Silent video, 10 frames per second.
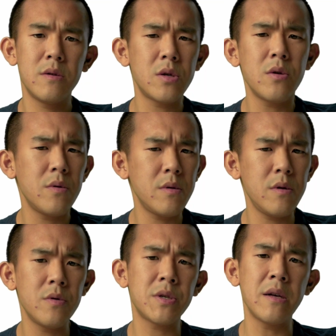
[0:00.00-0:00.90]
So
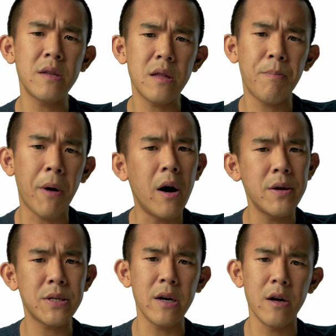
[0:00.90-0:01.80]
you're saying that they're
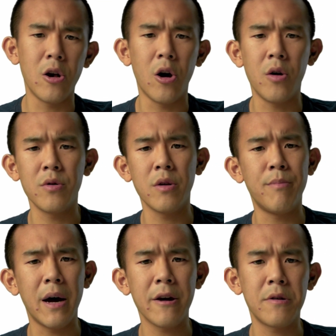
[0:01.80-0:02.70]
passing along the
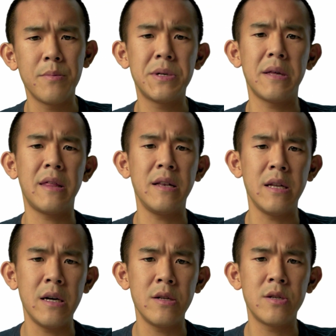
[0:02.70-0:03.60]
microbes that they
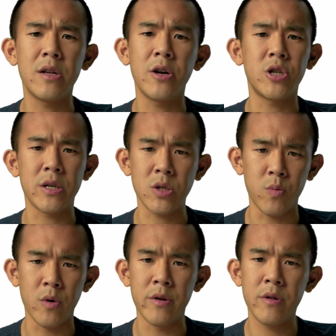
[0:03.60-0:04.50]
need to digest
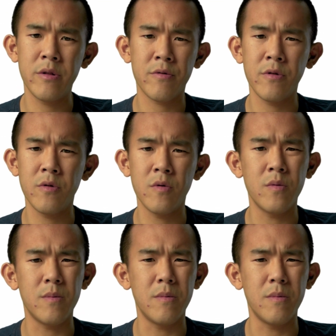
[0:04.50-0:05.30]
wood through